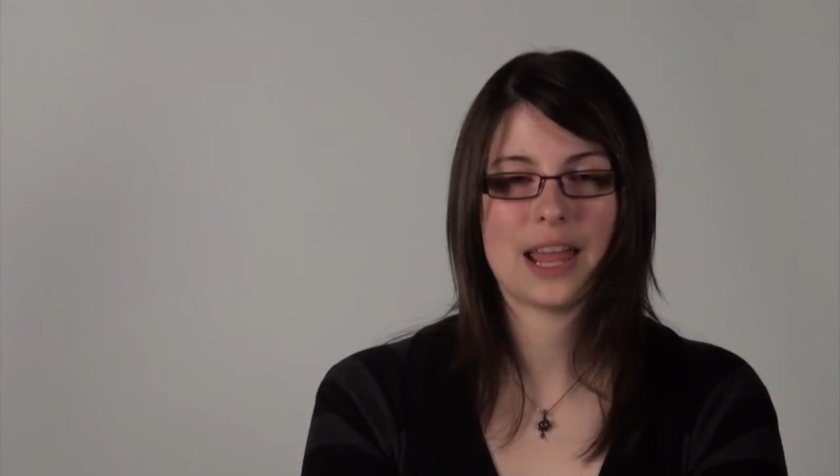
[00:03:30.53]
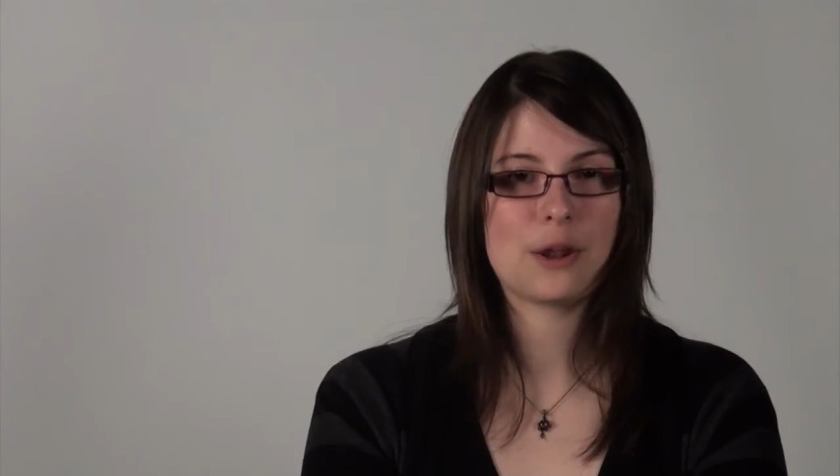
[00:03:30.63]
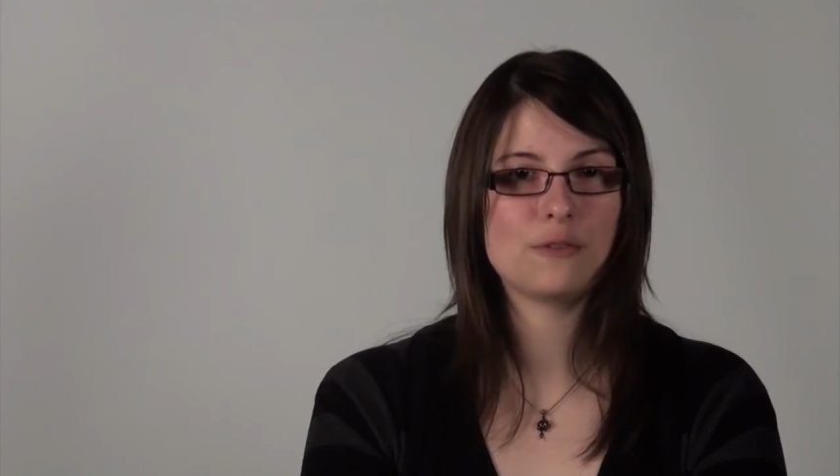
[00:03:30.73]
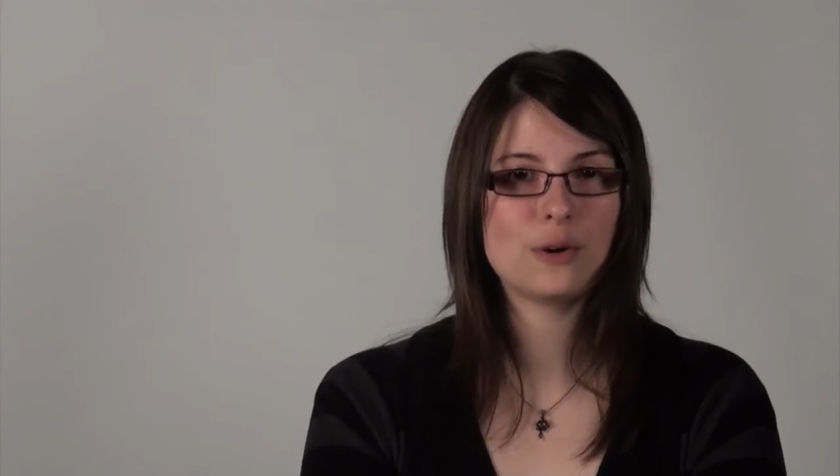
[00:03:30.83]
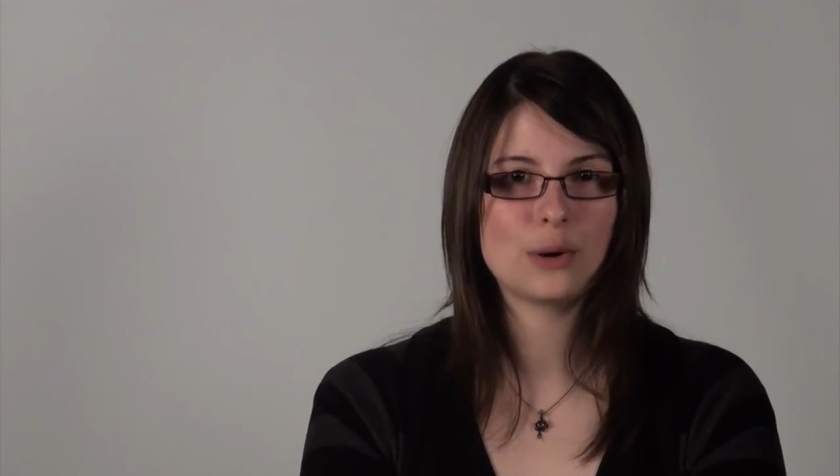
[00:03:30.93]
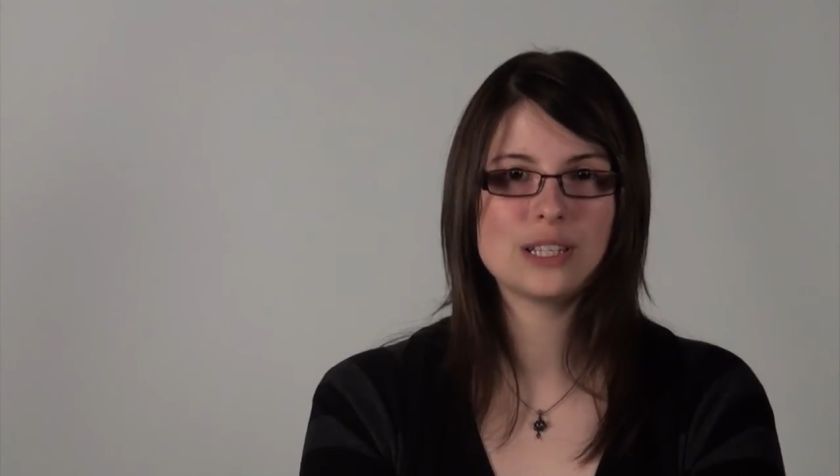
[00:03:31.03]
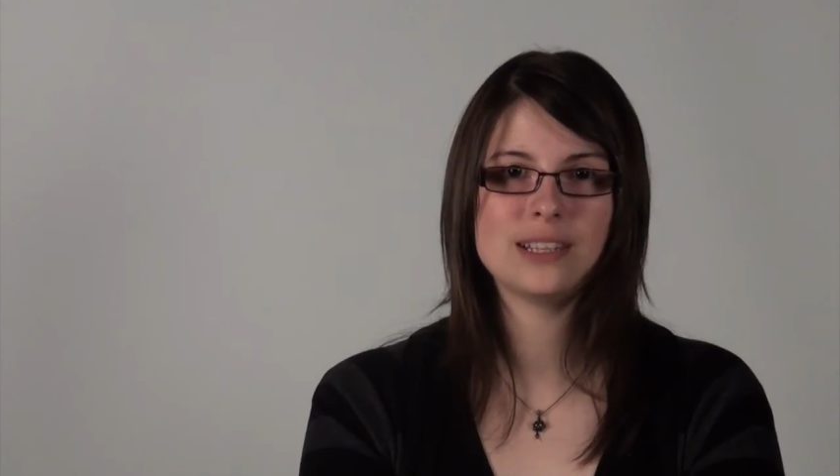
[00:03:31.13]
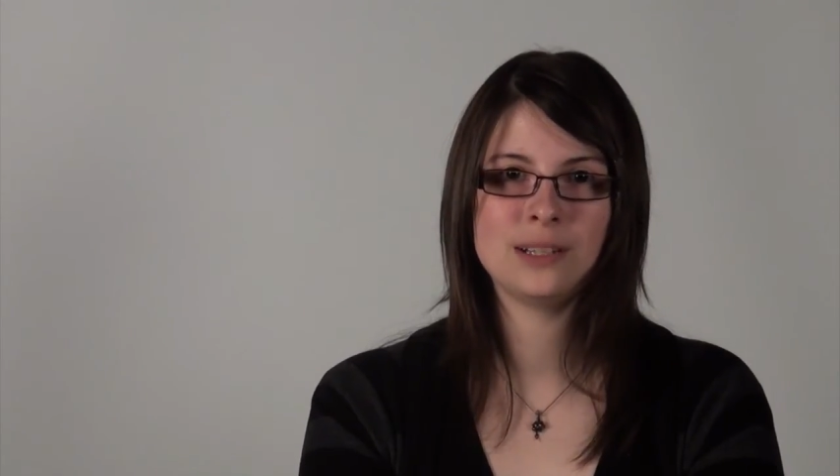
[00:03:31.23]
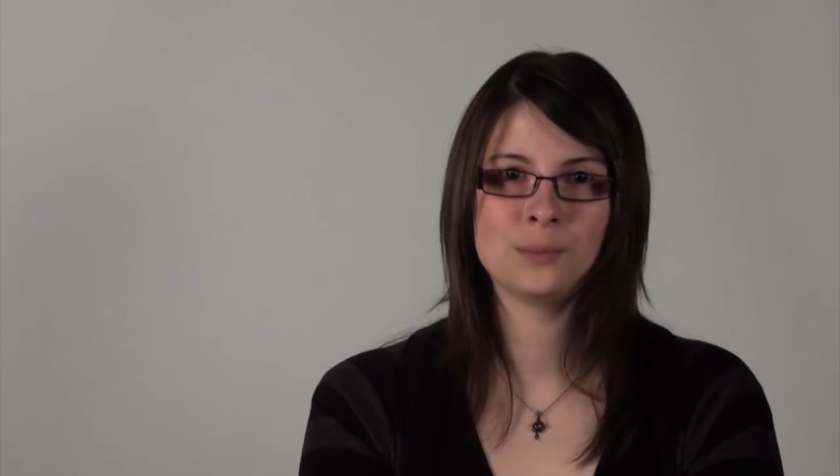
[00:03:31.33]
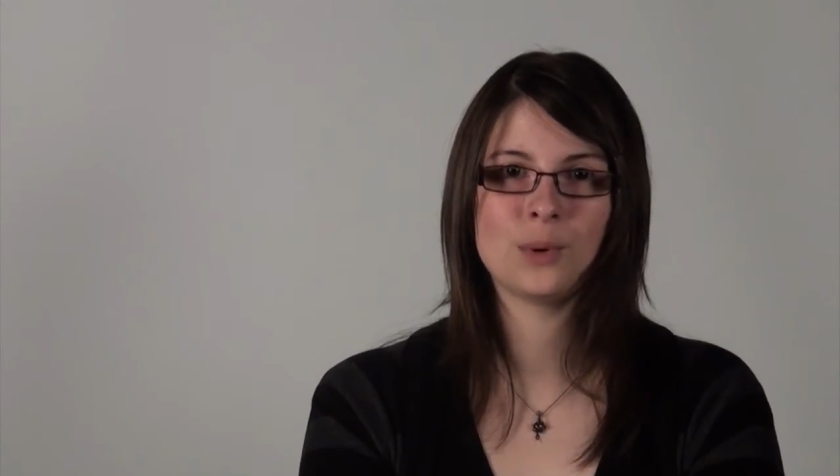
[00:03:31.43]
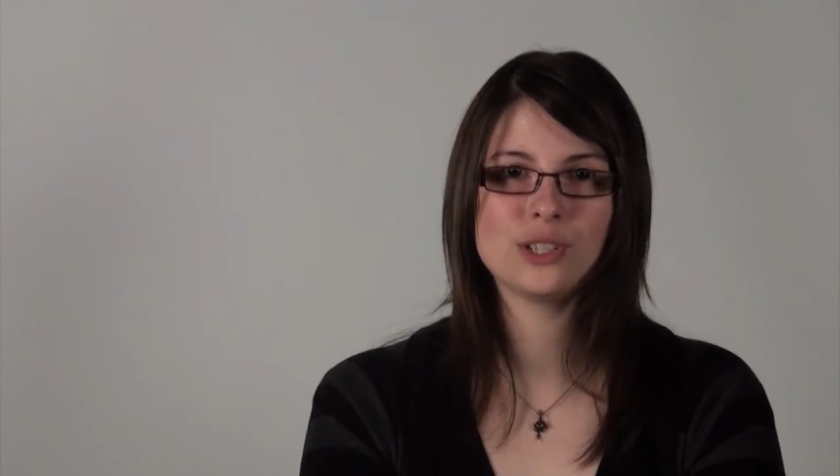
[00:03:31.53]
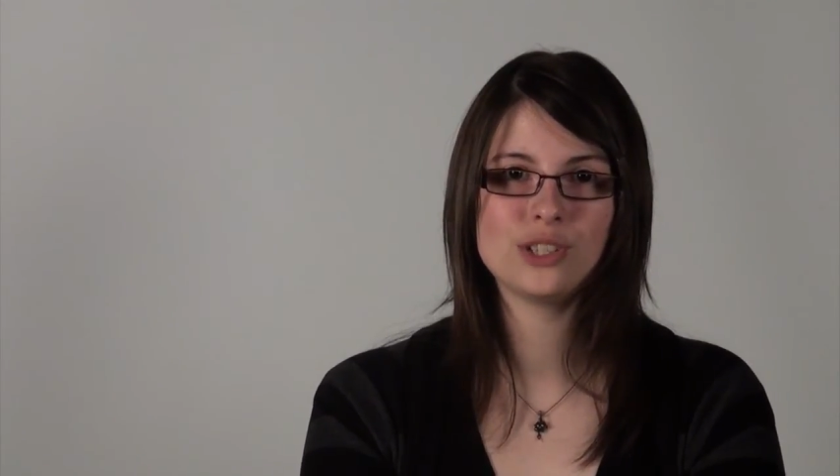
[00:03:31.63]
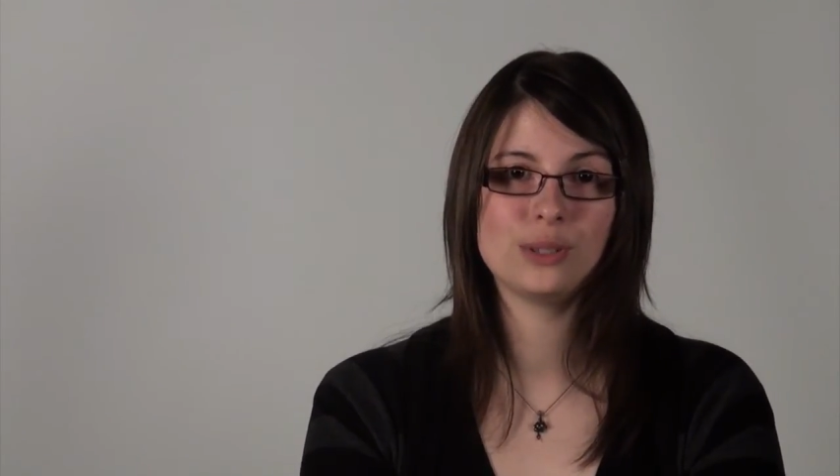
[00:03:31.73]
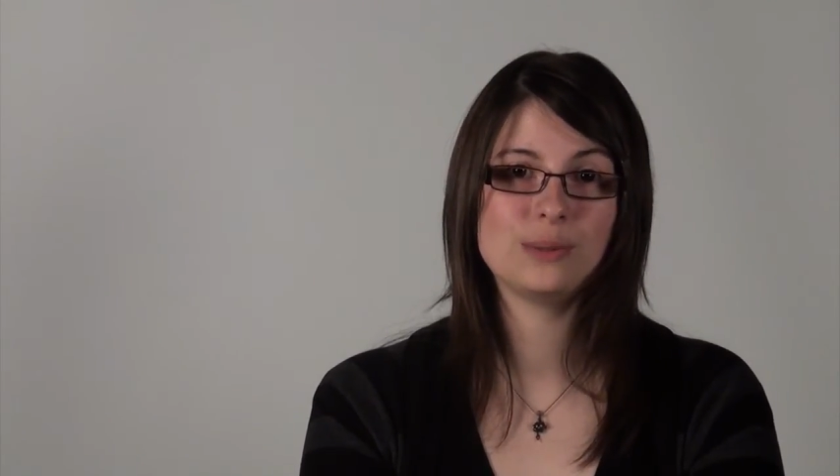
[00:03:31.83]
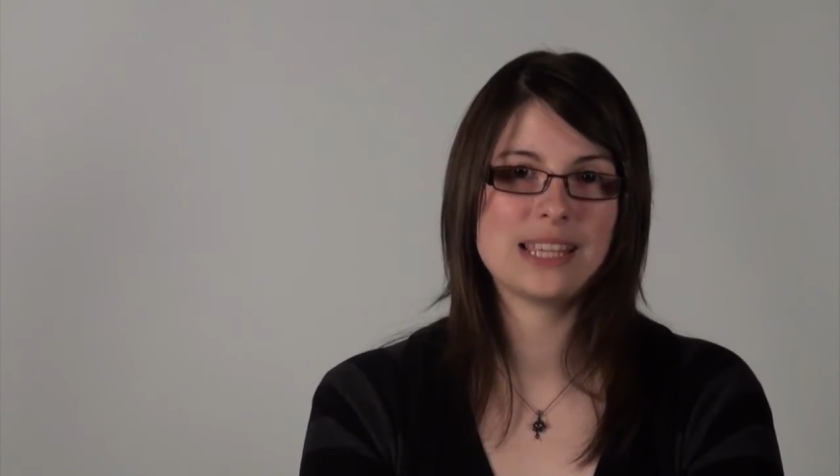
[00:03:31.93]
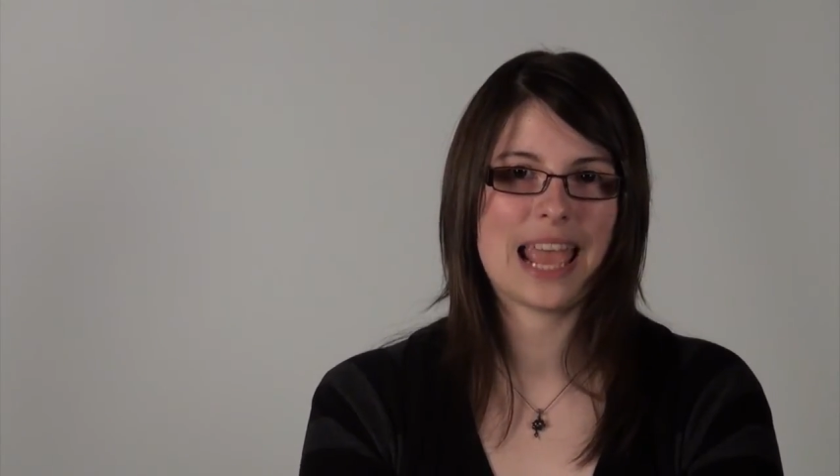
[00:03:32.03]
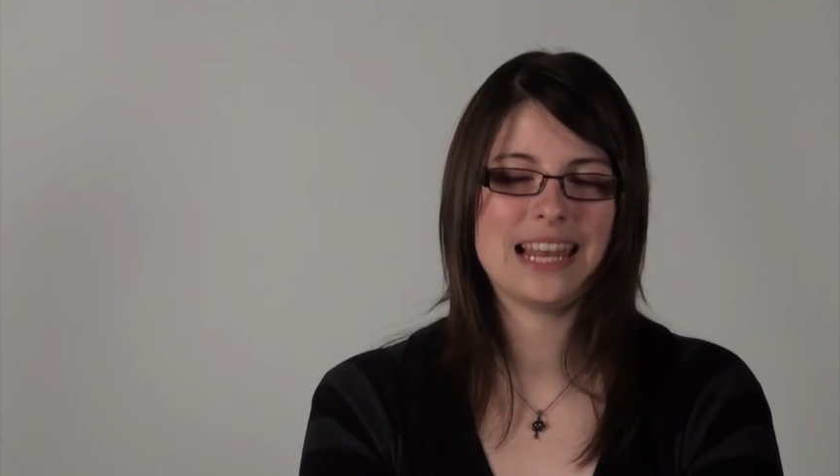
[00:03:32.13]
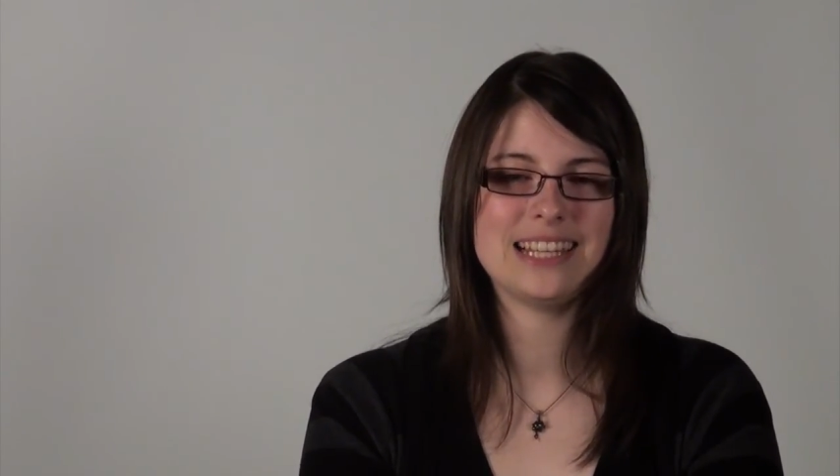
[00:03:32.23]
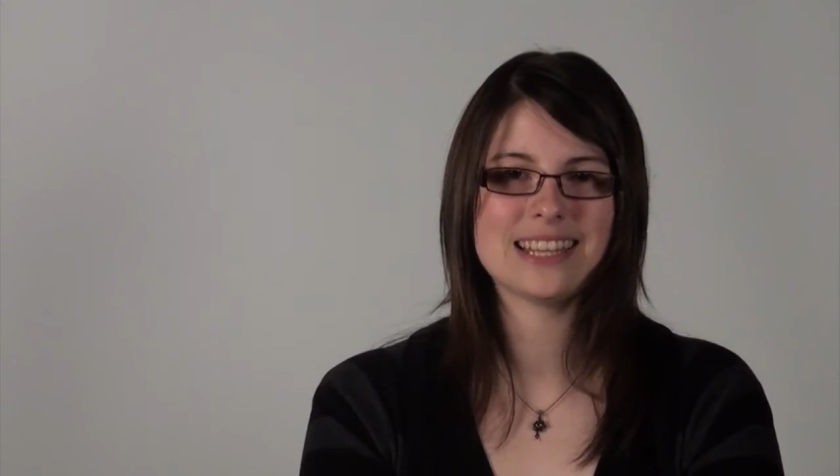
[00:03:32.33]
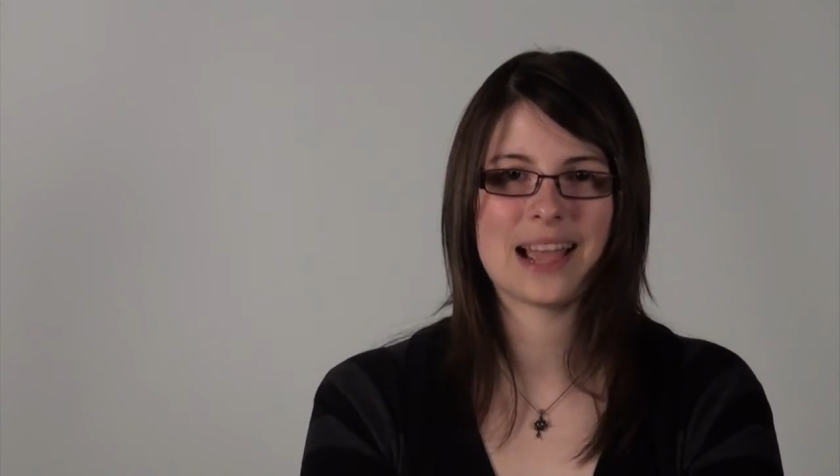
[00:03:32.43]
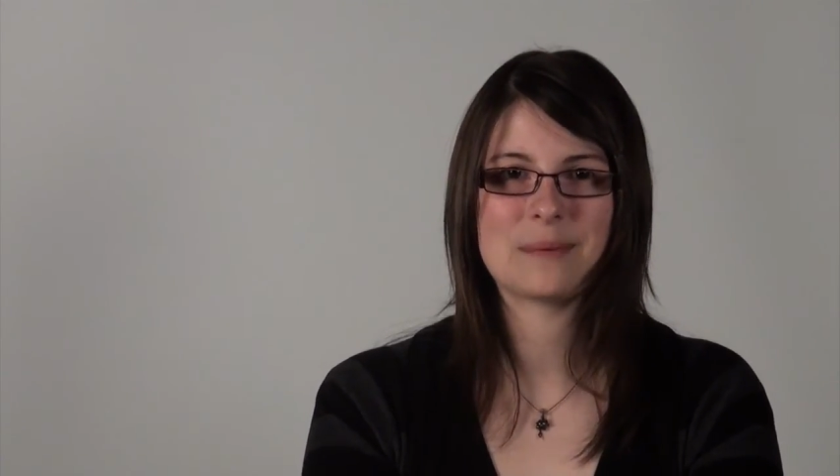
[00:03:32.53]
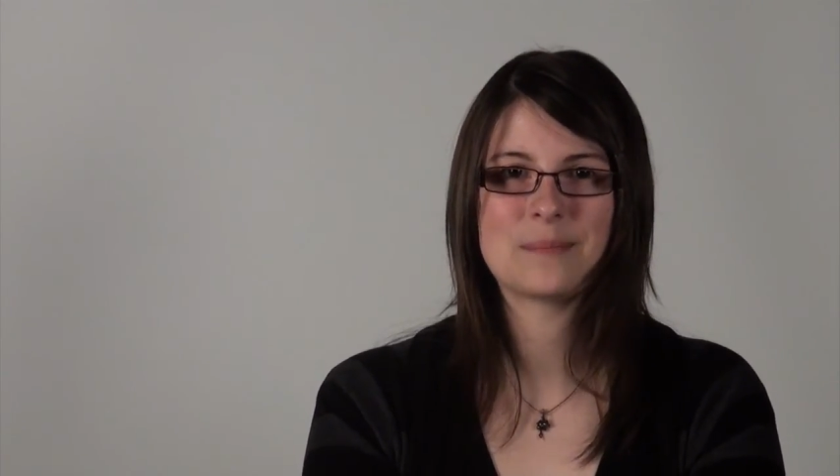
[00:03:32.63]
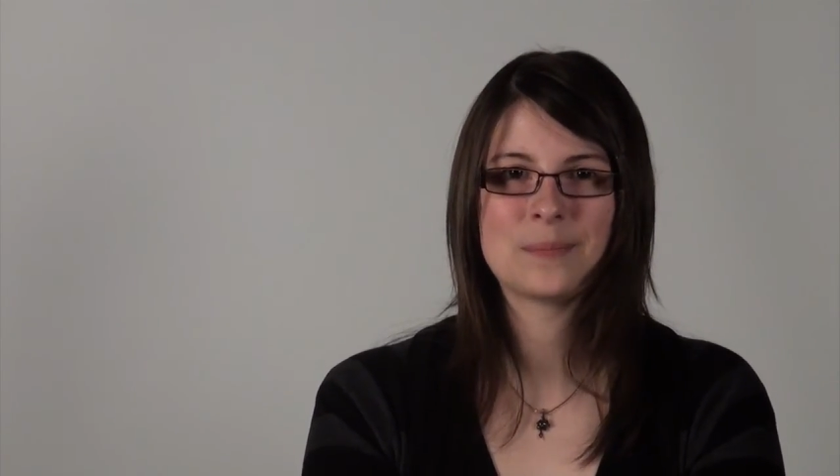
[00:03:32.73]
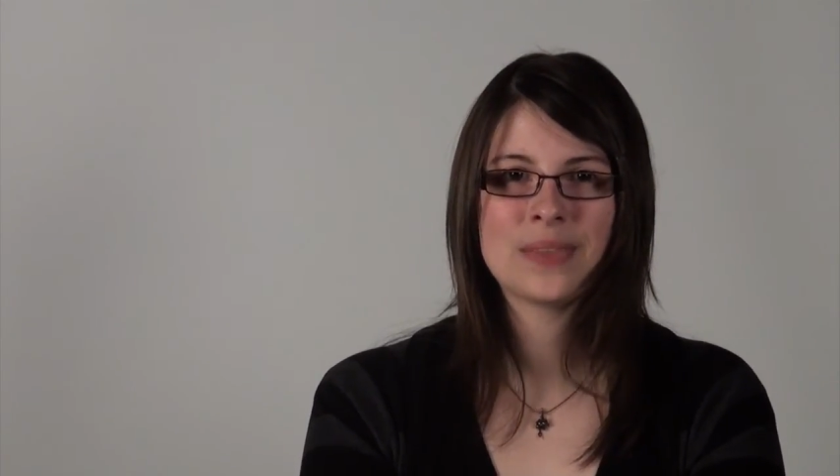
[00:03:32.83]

and of course, they didn't want to lose any time.